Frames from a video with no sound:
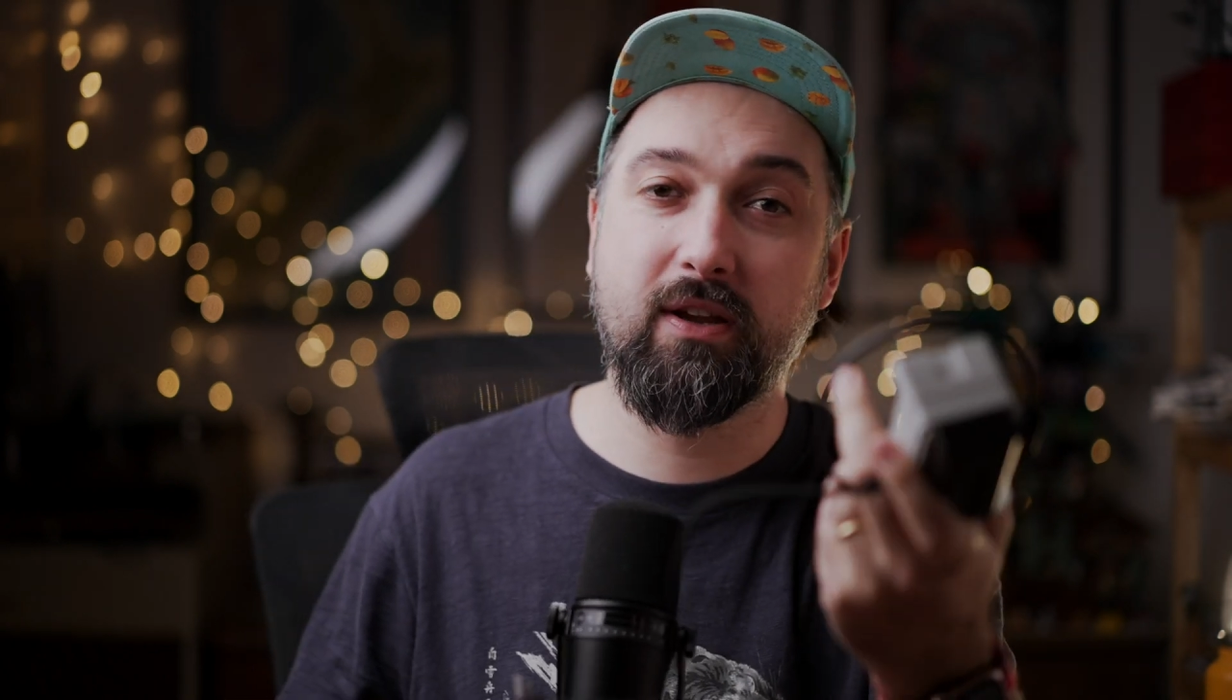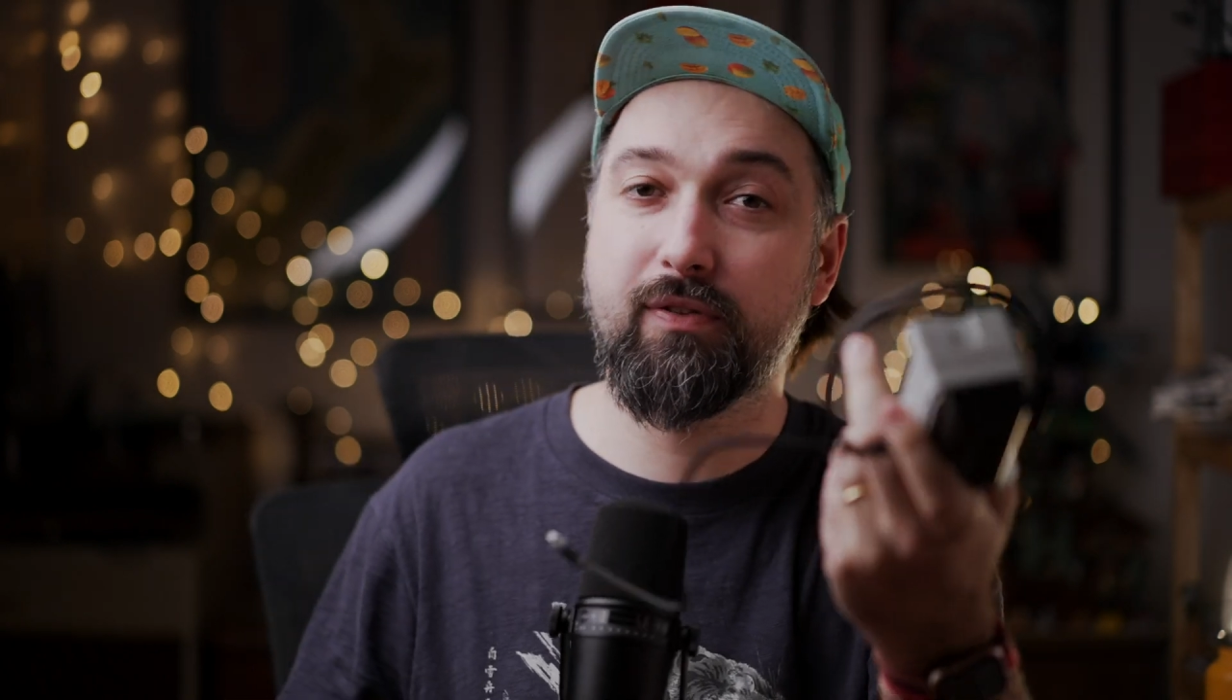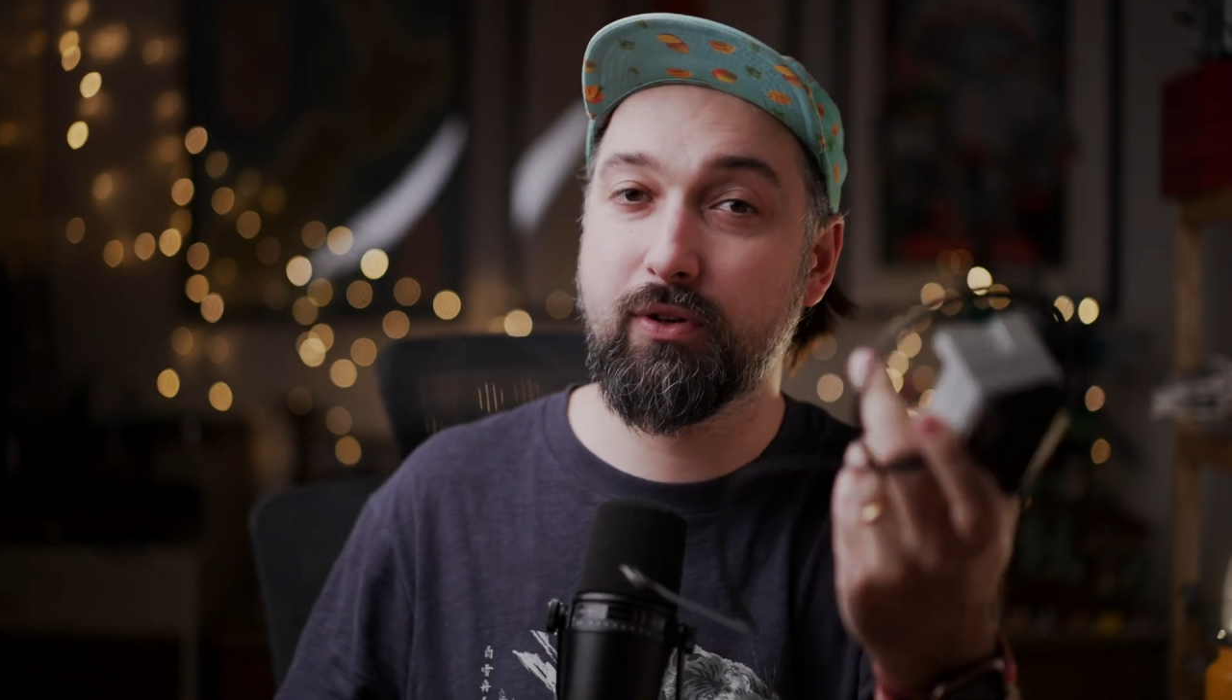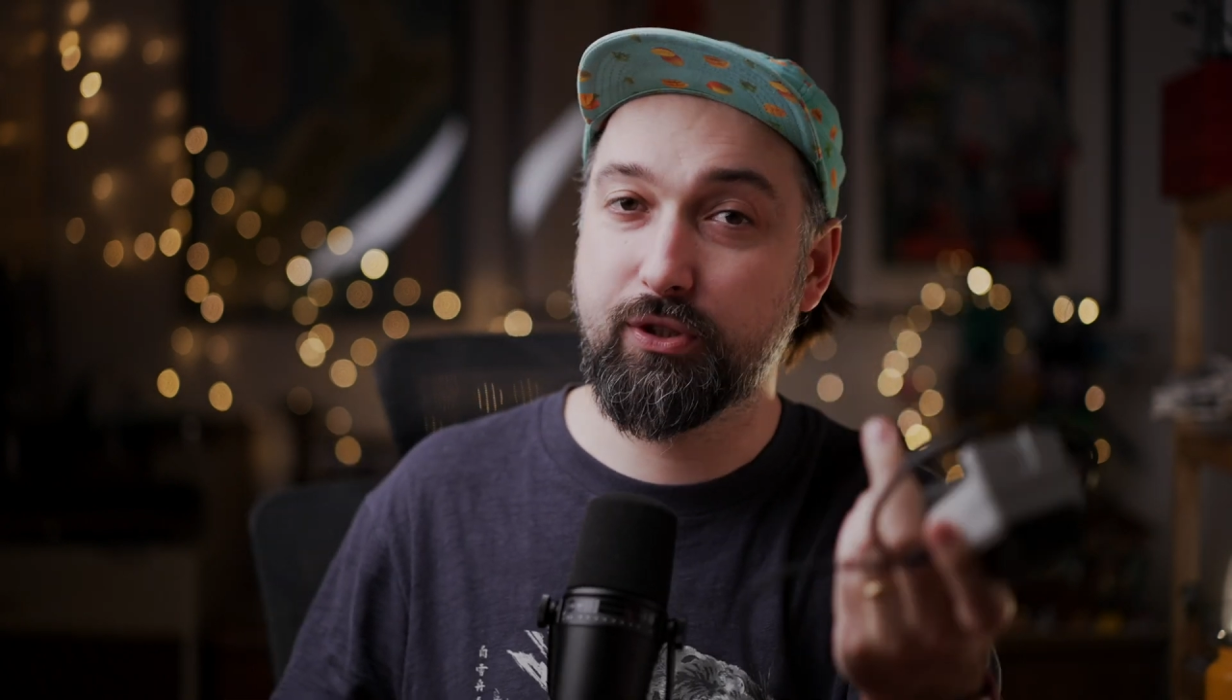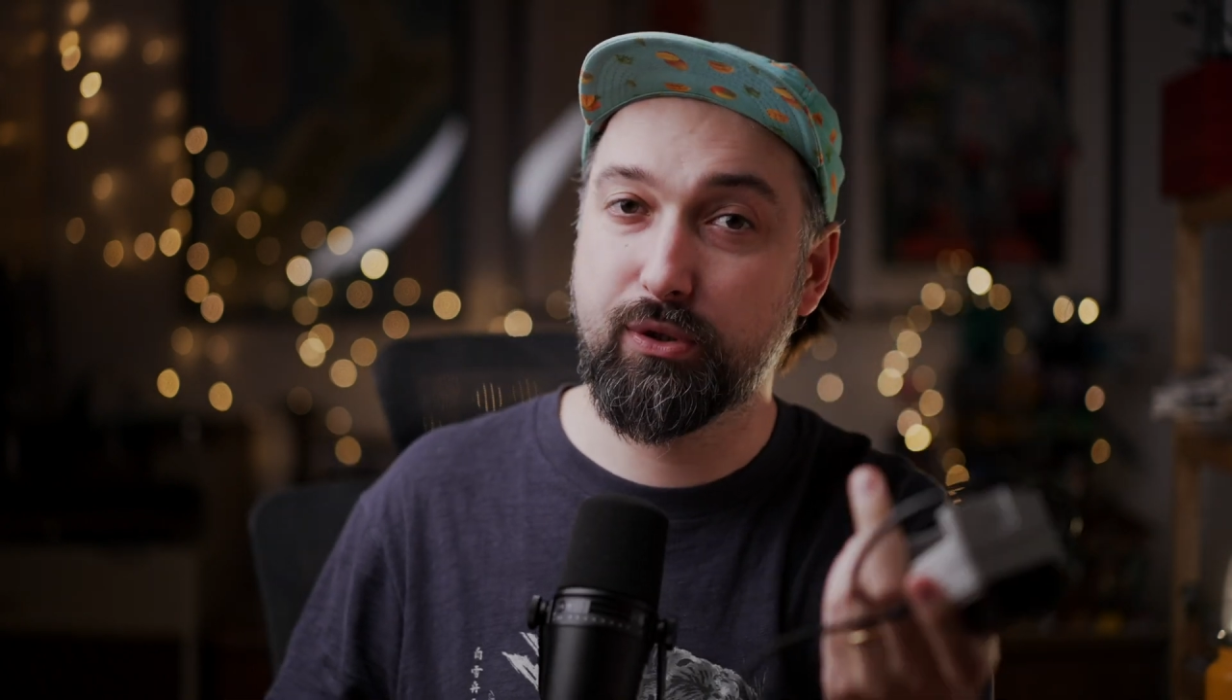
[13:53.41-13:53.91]

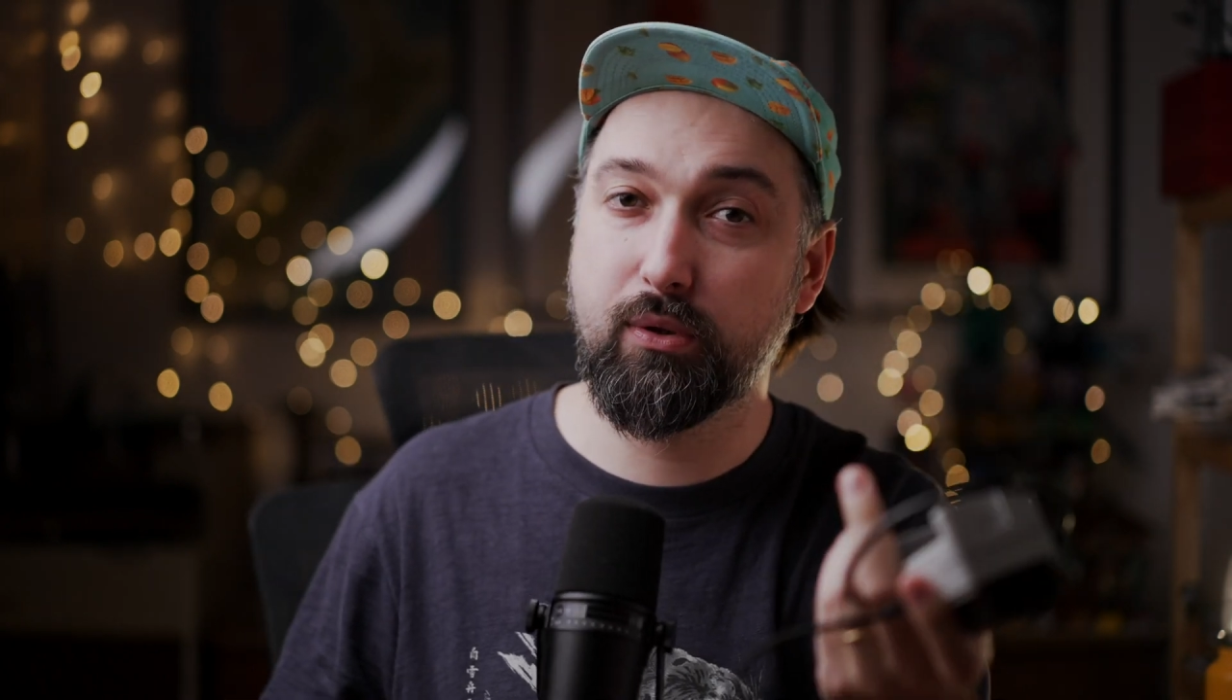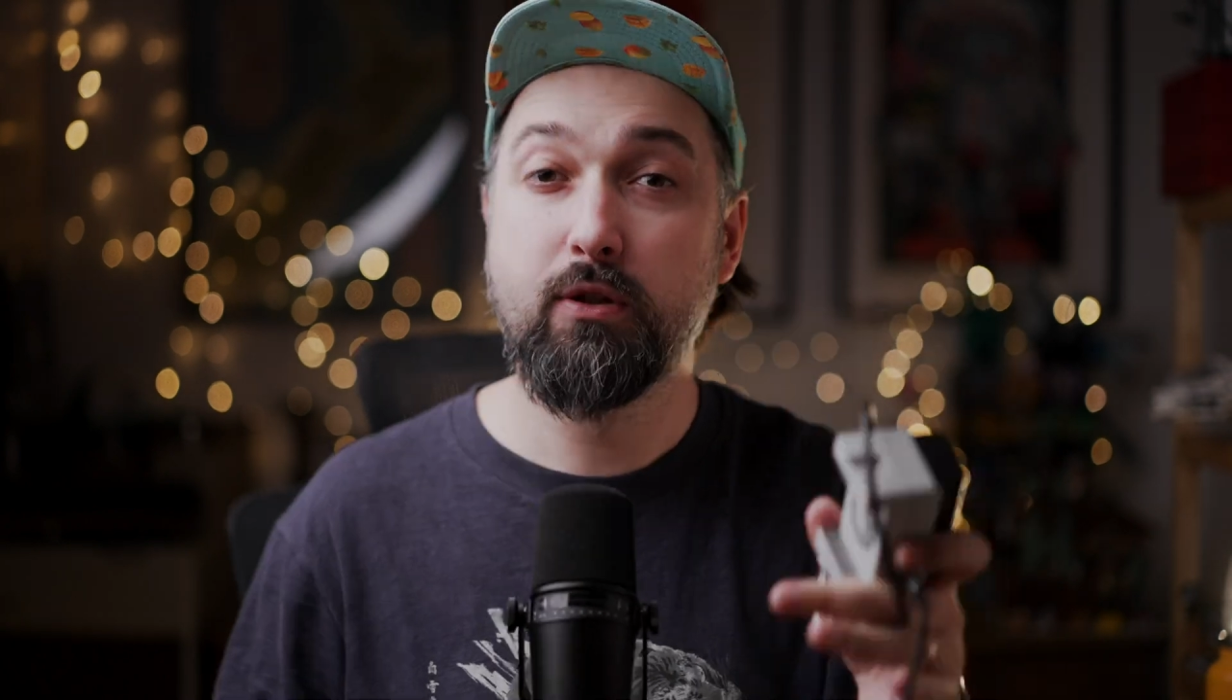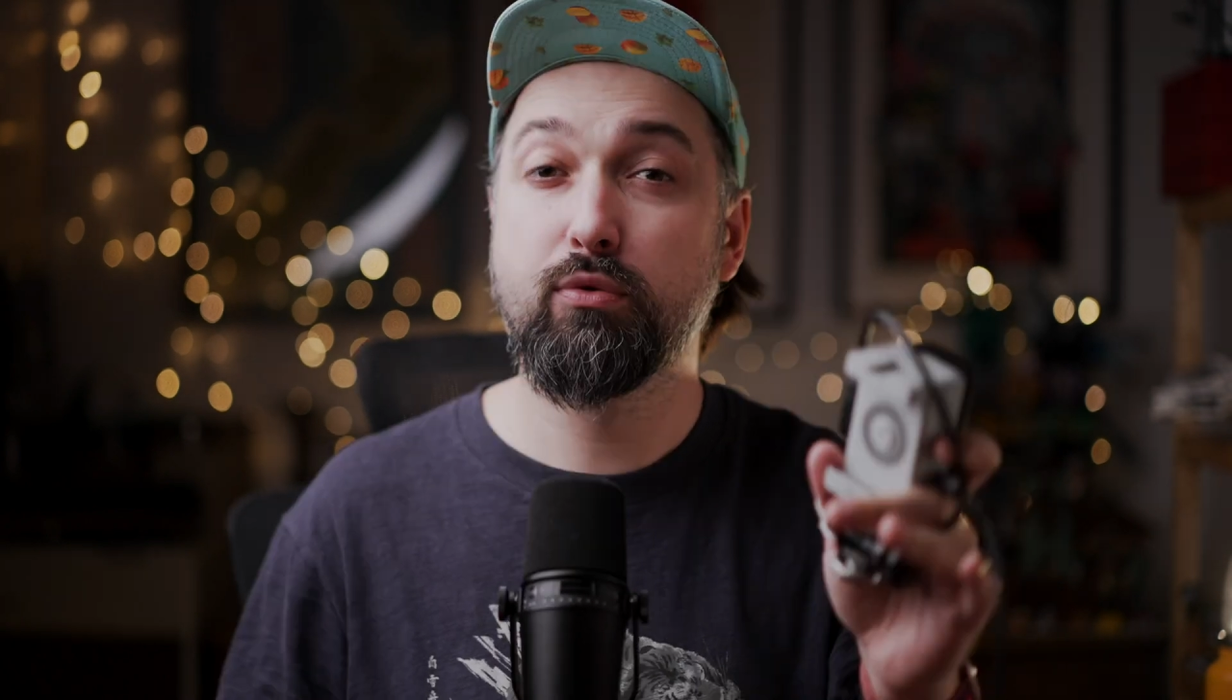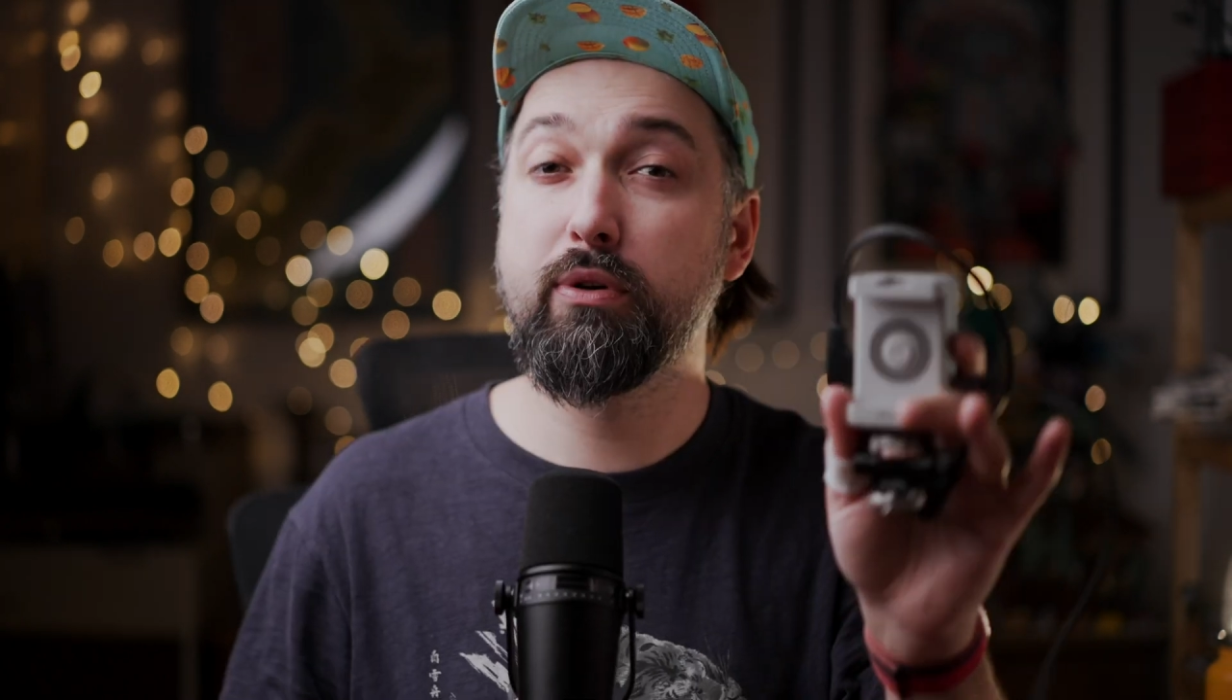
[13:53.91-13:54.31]
for a tool to